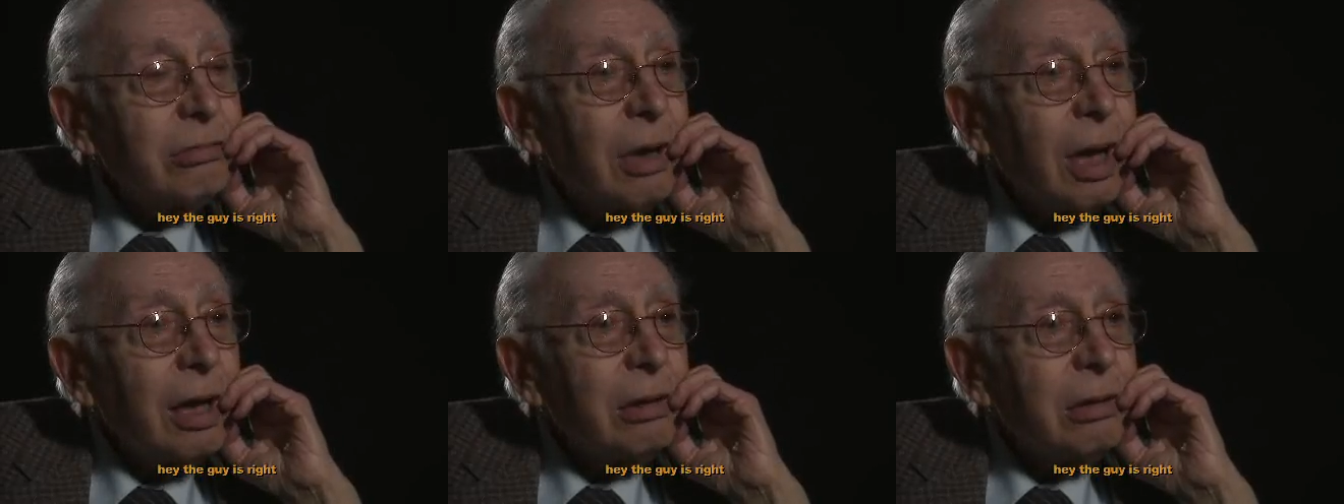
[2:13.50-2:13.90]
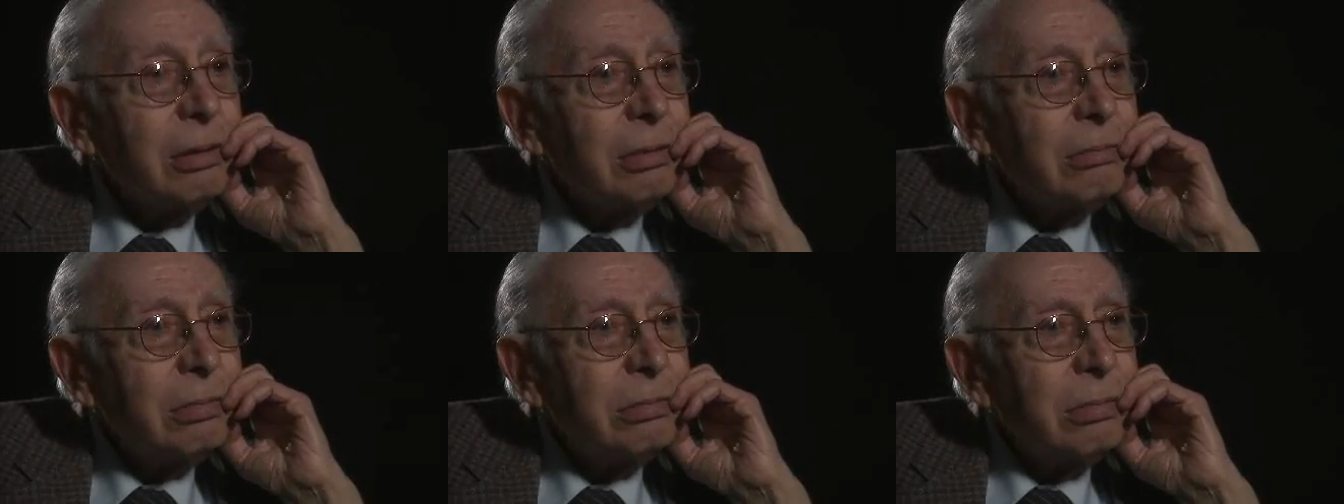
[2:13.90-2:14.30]
right.
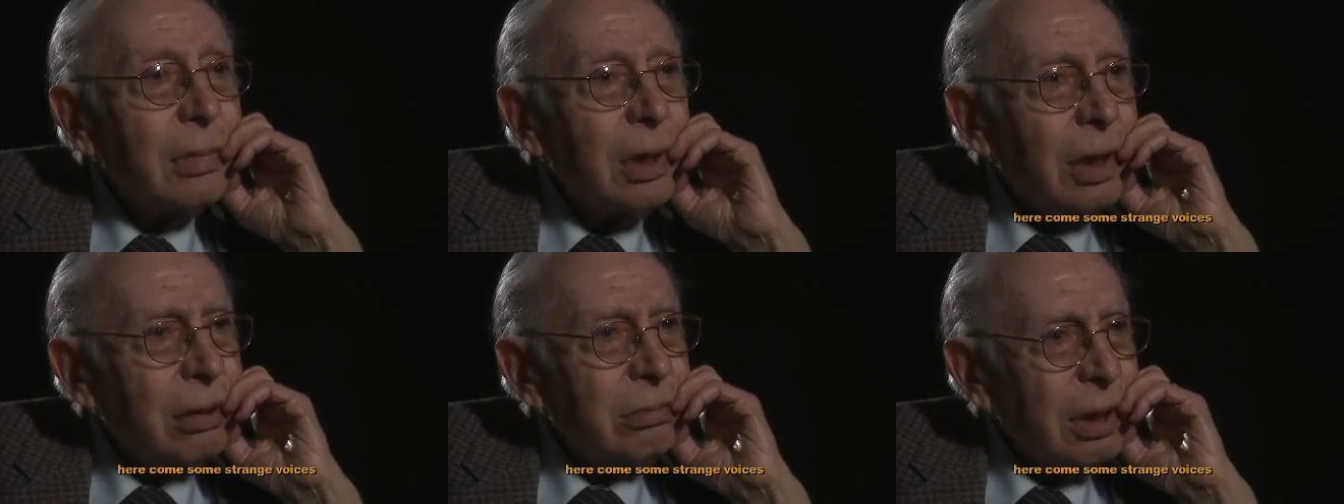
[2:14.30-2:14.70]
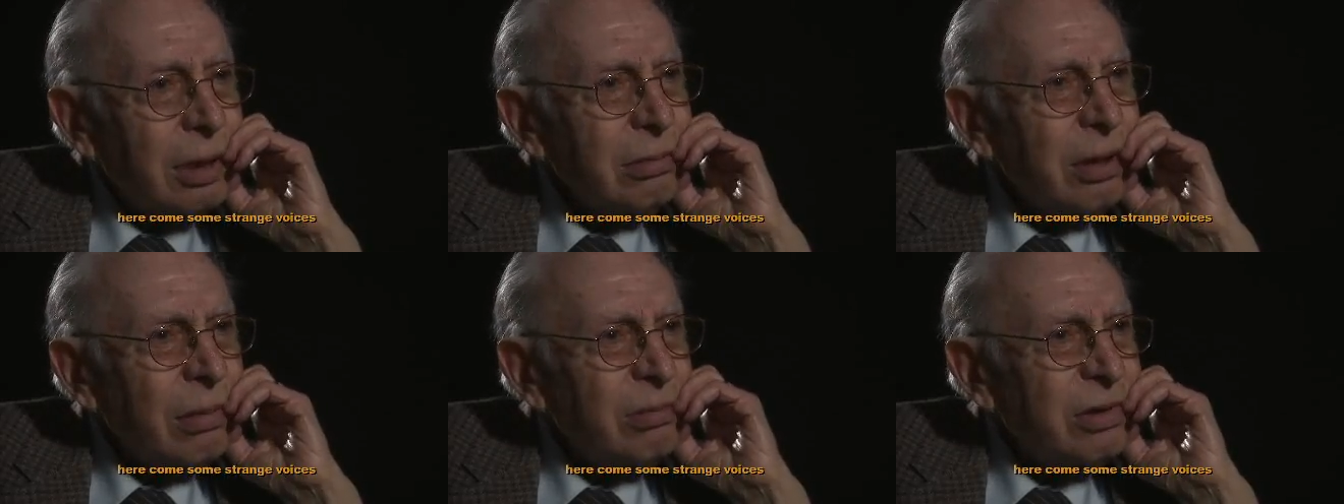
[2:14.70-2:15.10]
There's
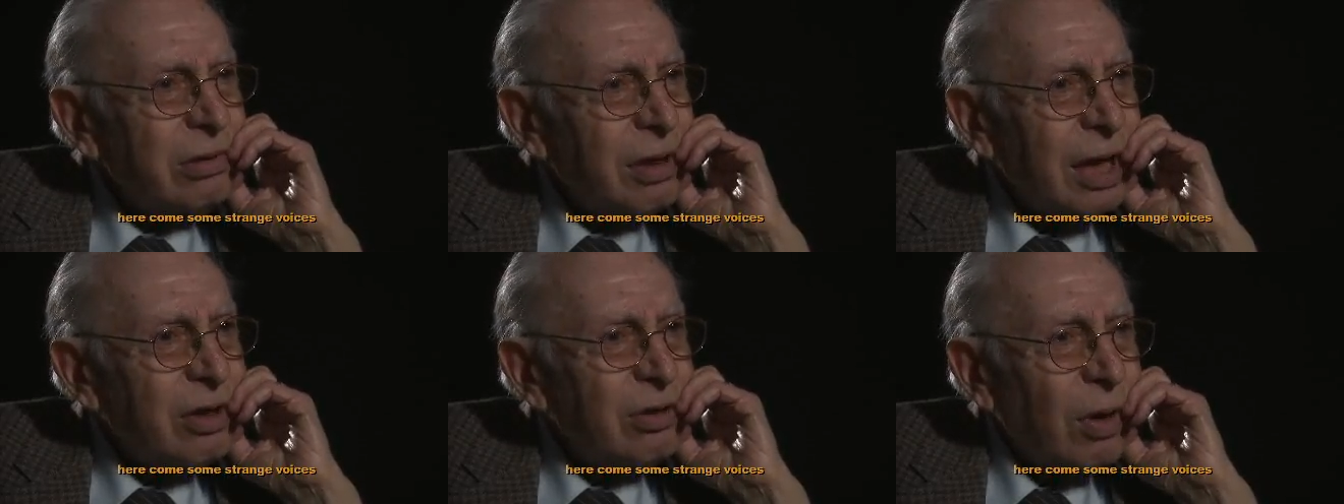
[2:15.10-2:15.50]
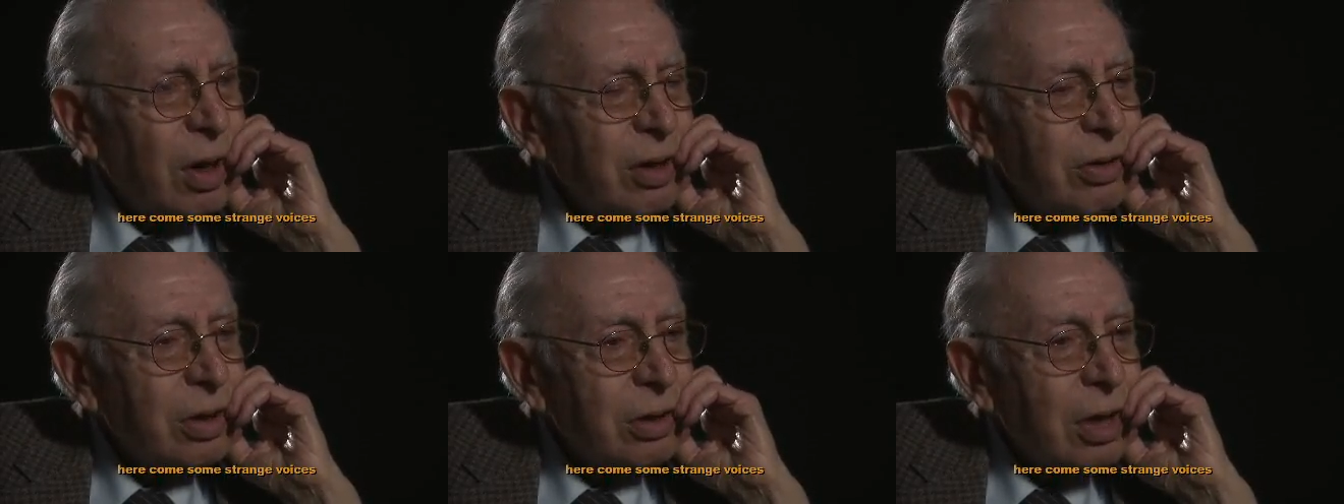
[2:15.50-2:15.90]
some strange
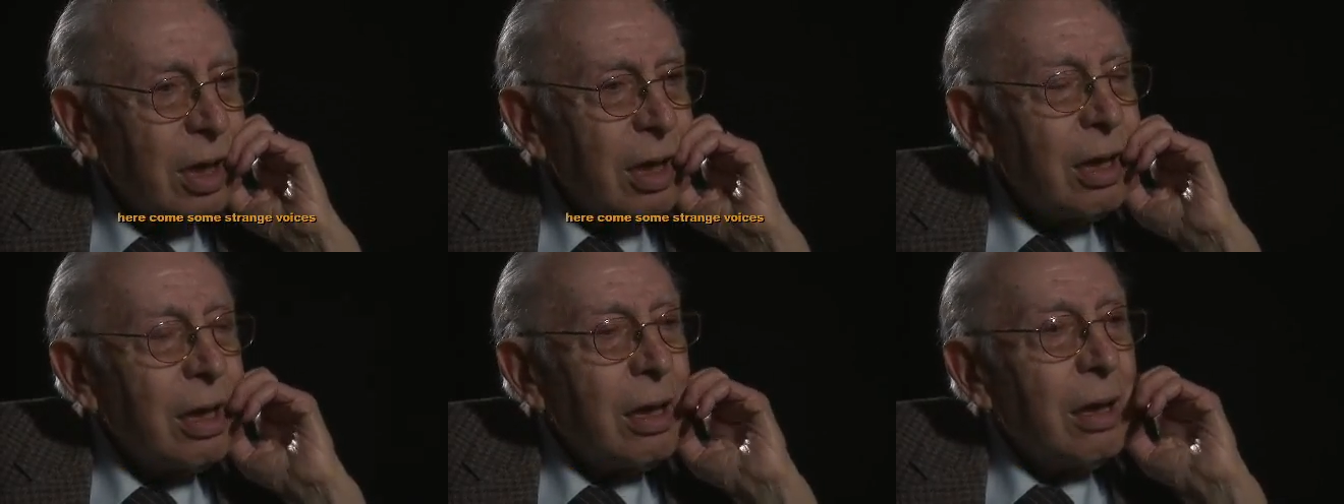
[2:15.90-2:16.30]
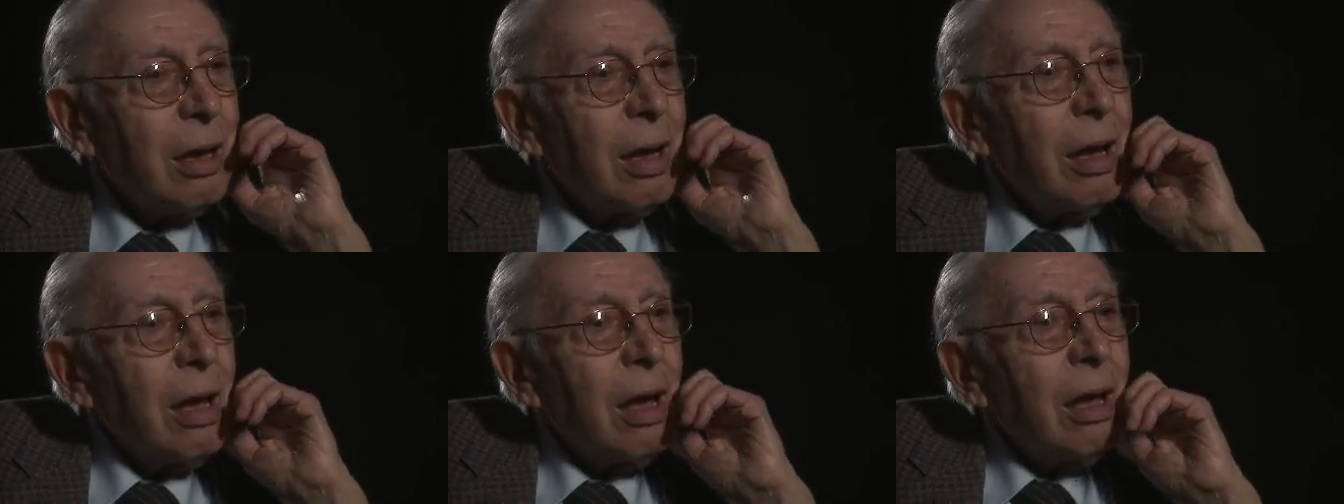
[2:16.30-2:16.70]
voices.
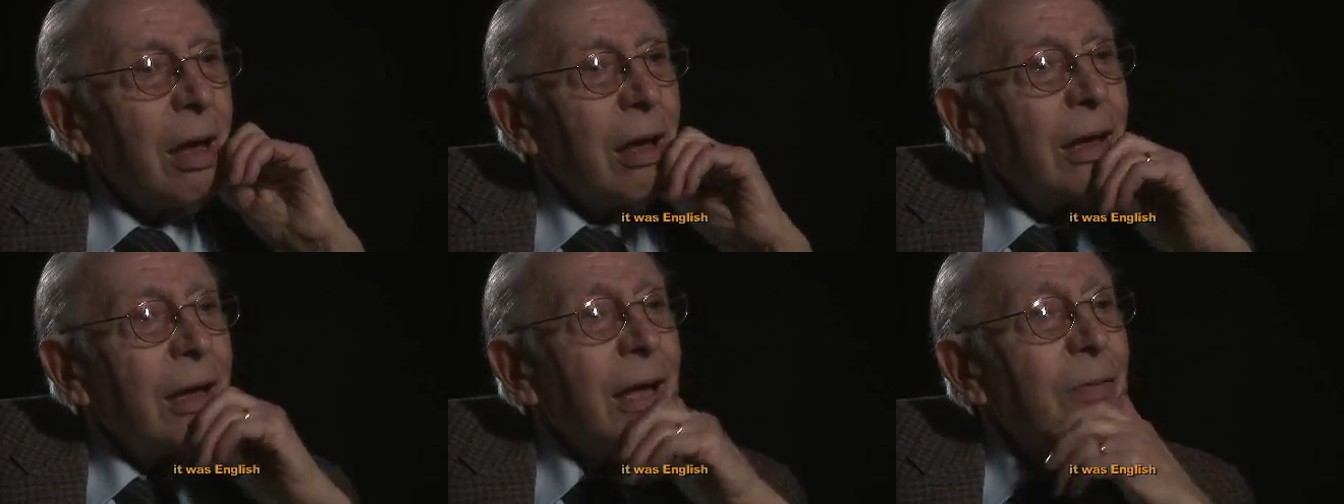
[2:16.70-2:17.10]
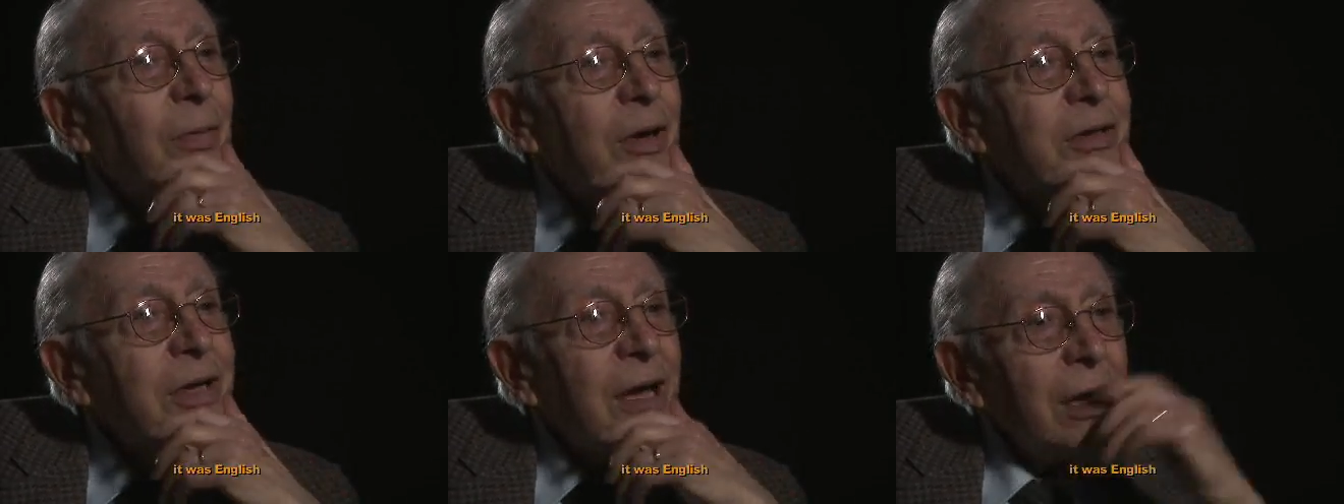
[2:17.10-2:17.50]
It
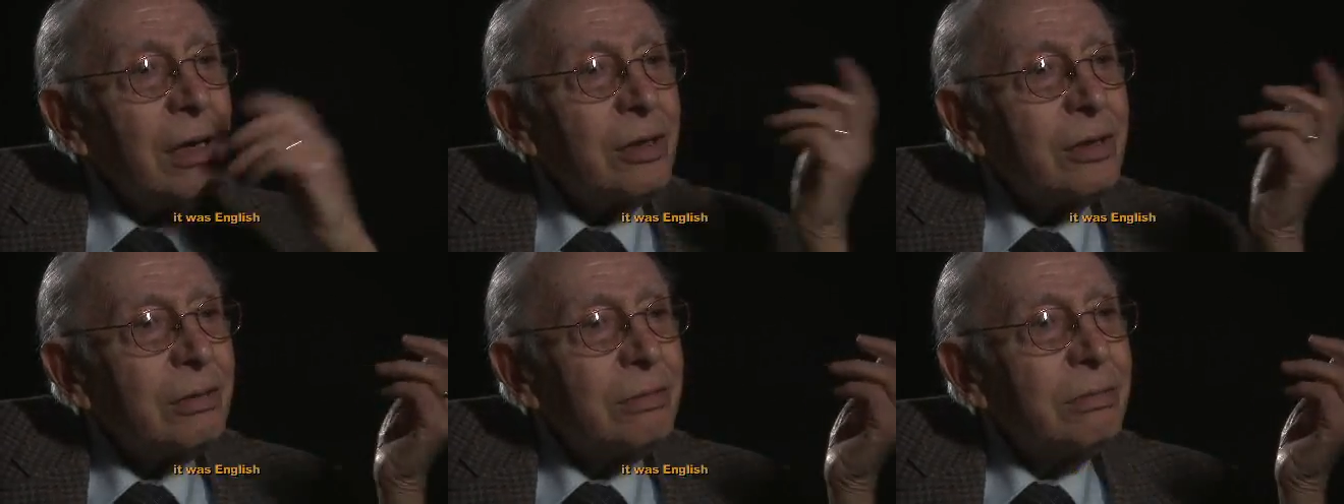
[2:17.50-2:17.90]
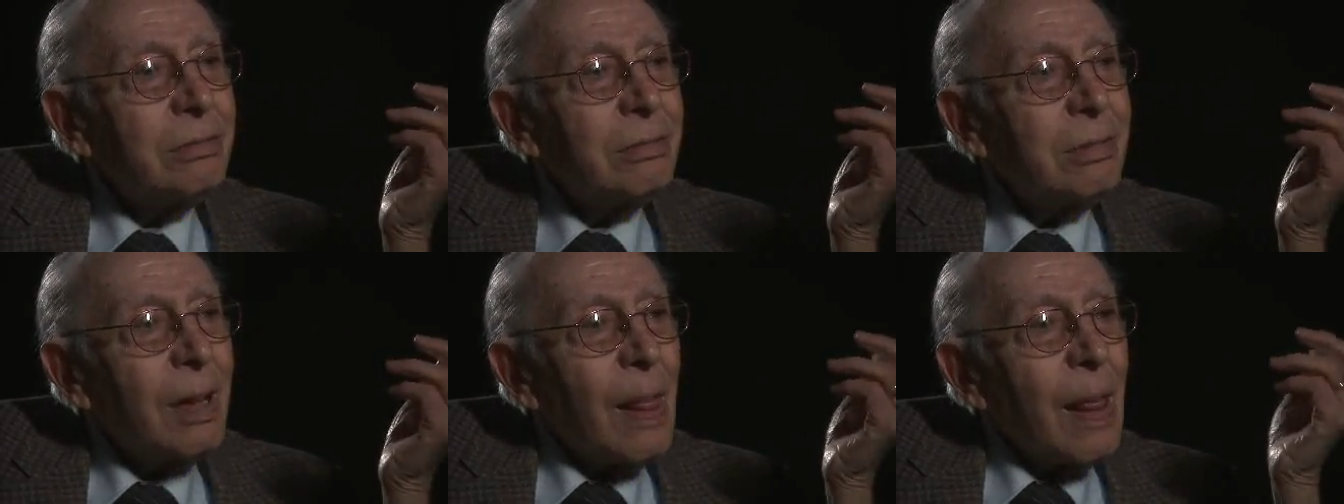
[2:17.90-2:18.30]
was English.
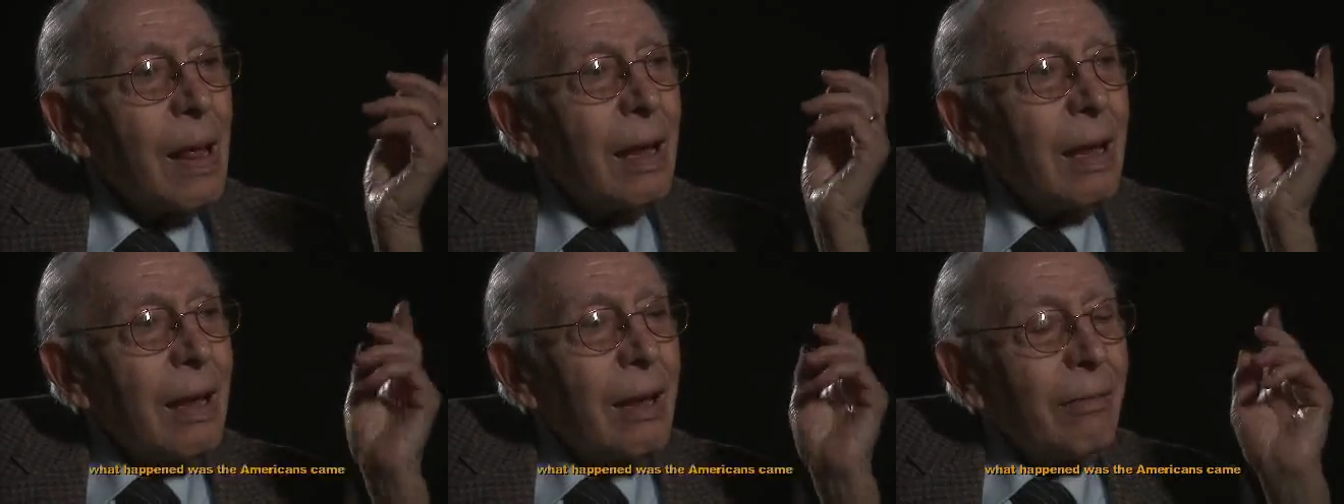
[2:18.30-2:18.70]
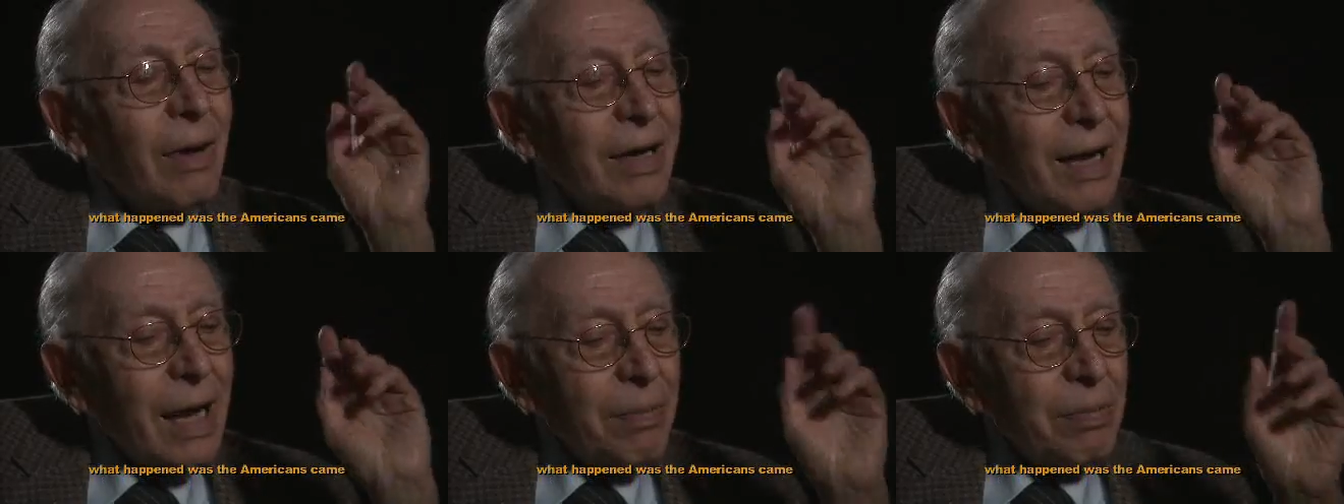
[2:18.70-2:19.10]
What
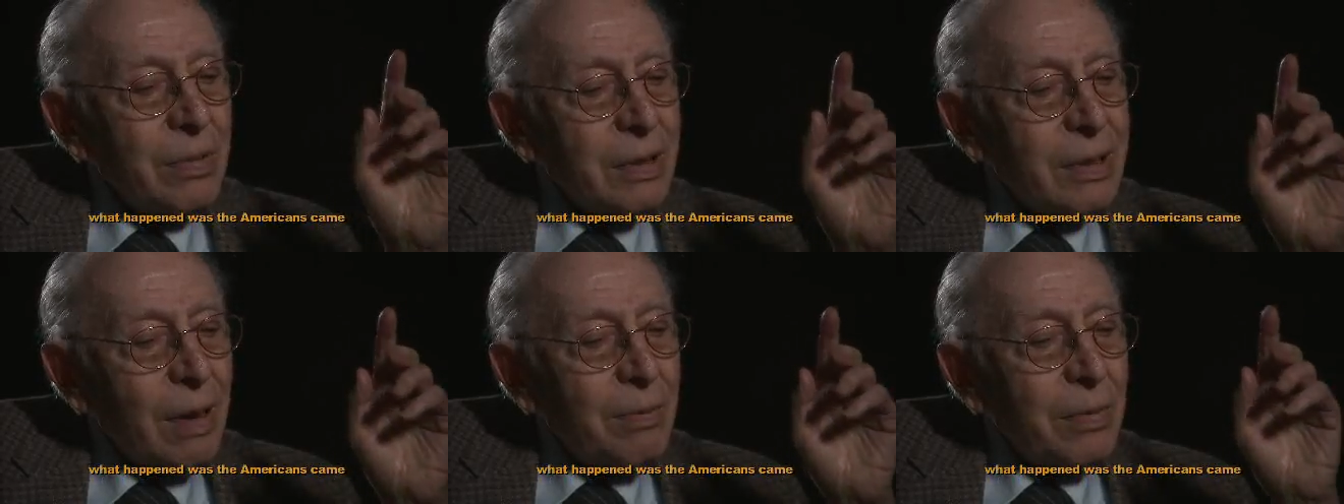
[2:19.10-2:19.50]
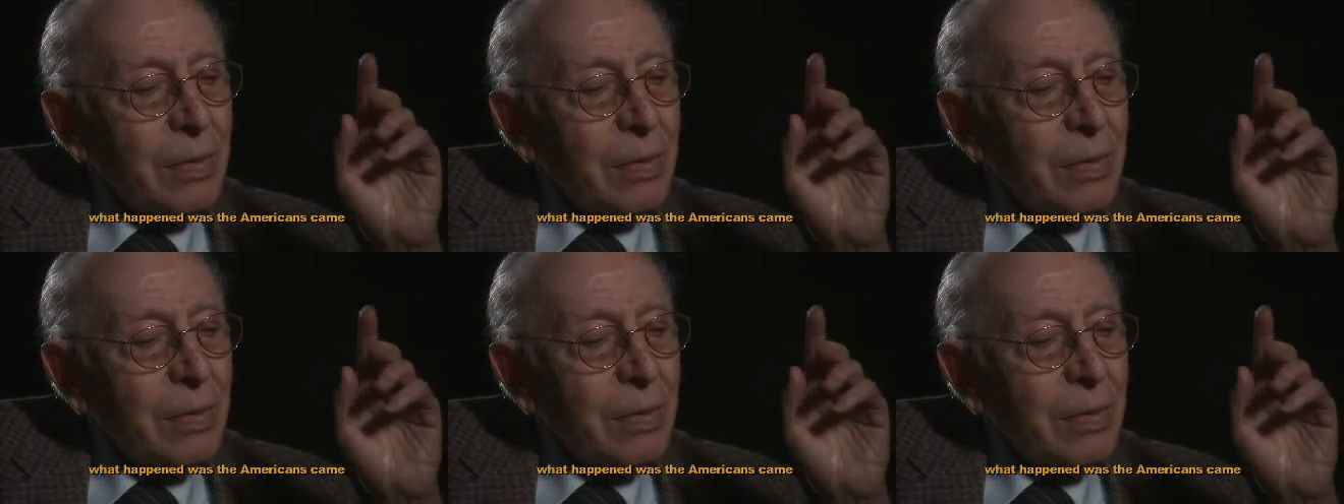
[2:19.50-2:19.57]
happened, the